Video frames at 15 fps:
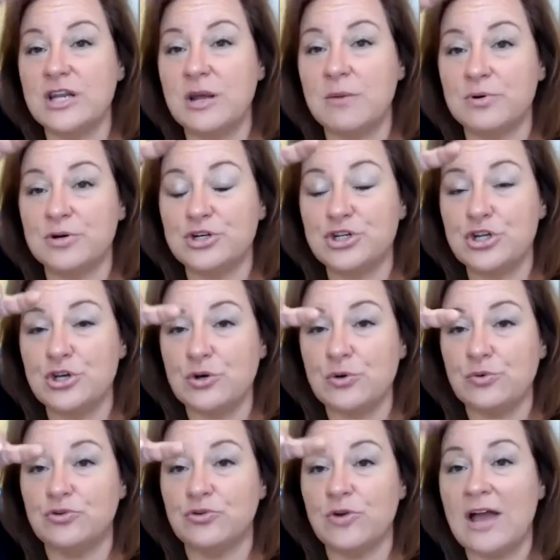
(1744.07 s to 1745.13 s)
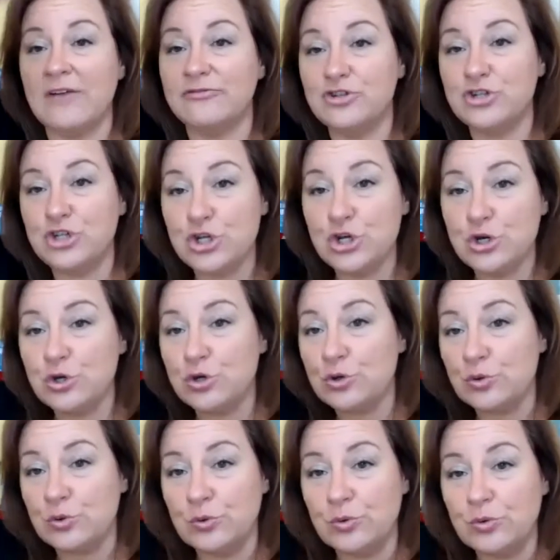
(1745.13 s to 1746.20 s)
number 2, draft
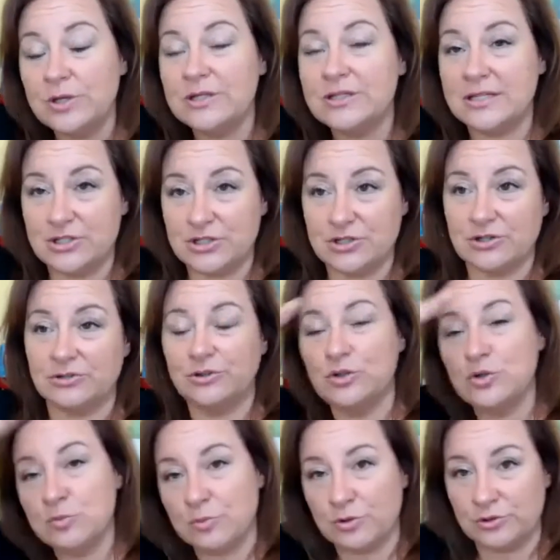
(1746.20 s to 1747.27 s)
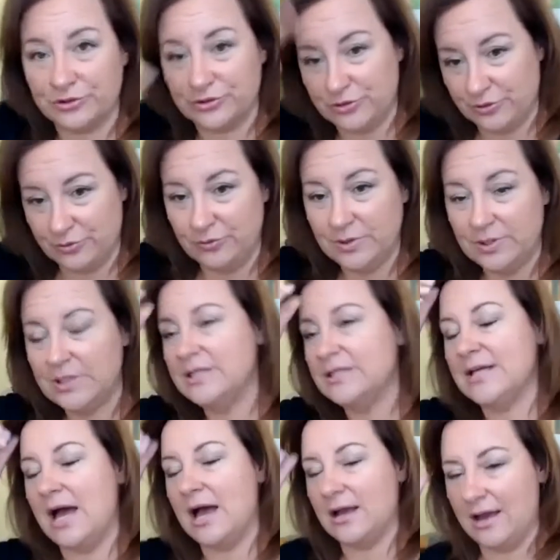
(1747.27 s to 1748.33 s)
2 digital, numeral
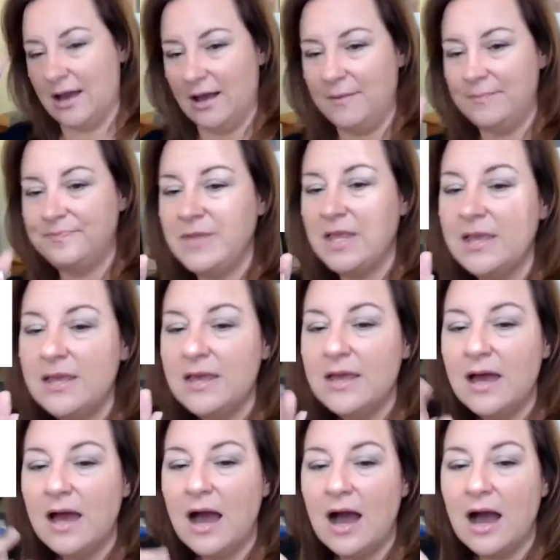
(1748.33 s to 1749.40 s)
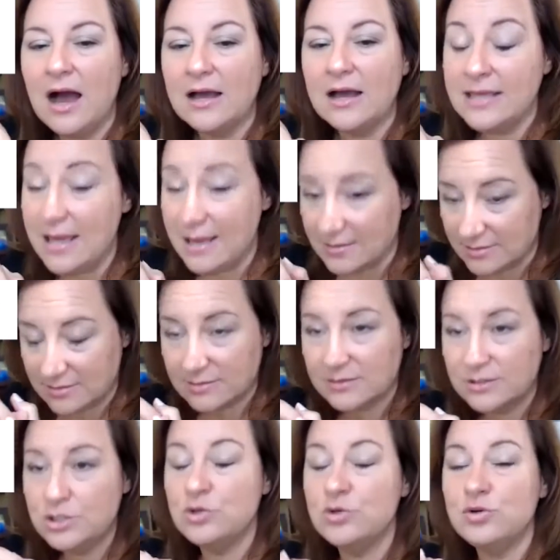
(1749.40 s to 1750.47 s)
2.com. Yes,
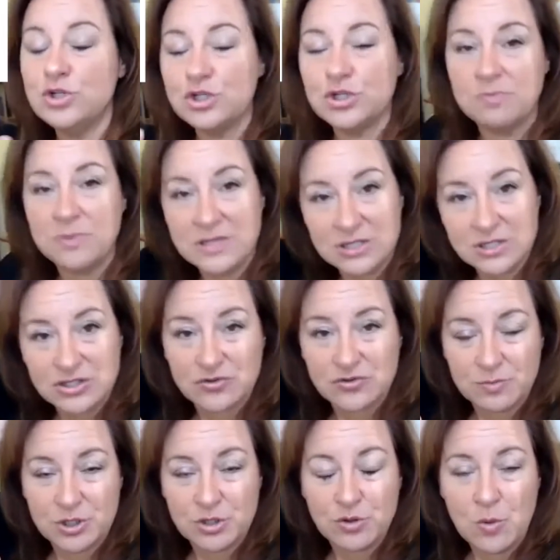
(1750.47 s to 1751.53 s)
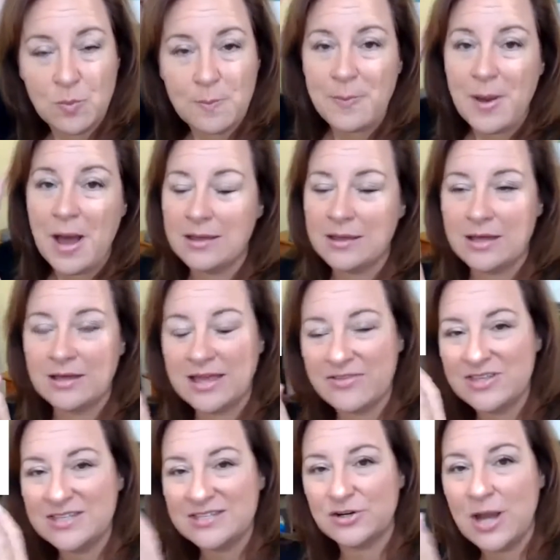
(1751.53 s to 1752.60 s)
you should be again,
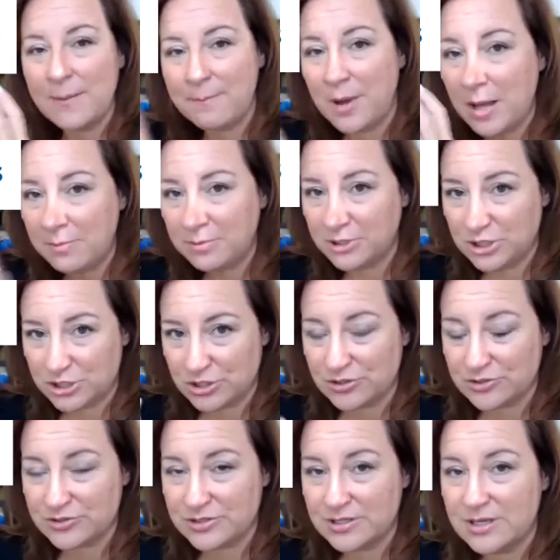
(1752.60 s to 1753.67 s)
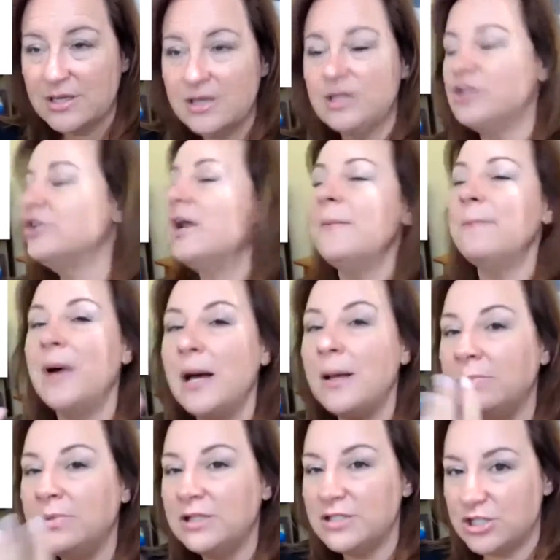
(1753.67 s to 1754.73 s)
these are not publishers. You're not
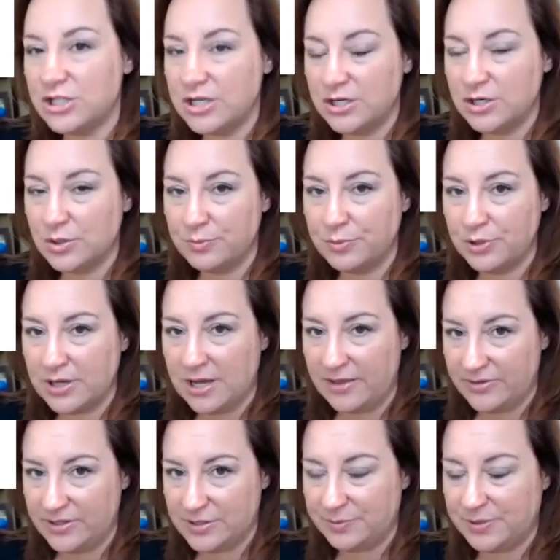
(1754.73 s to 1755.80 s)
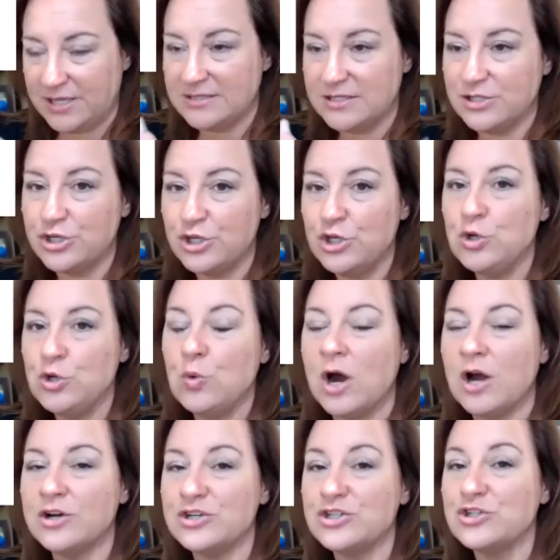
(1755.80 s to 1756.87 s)
publishing your book on these places. You
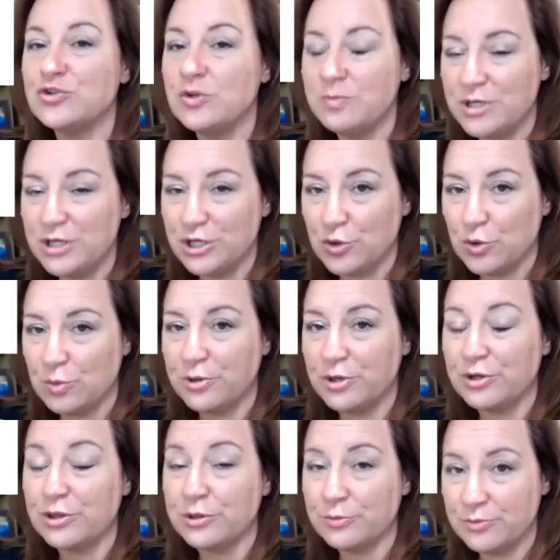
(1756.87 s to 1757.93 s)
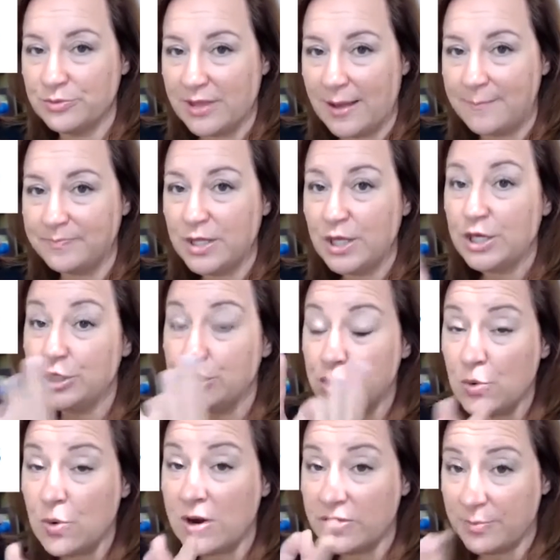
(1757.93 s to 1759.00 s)
are distributing your book through them.
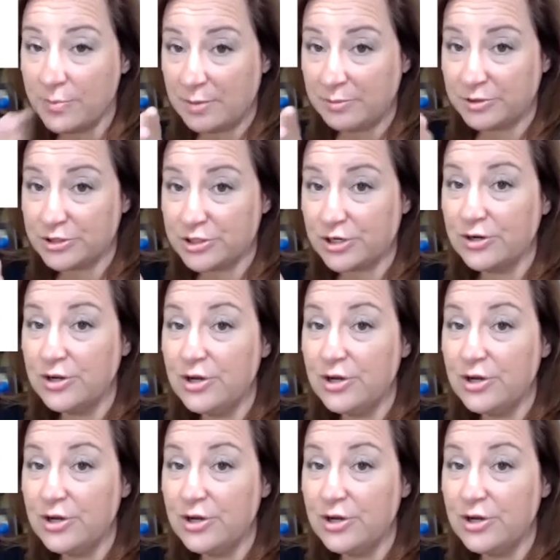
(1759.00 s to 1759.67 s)
You are the publisher,